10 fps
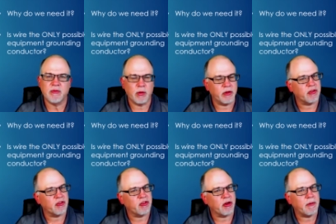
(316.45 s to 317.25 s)
whether it's a
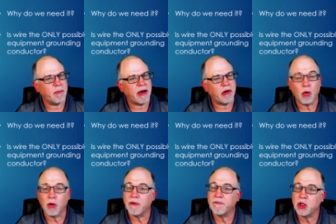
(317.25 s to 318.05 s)
circuit breaker
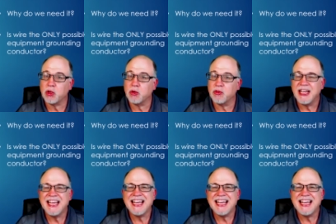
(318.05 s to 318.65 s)
or a fuse,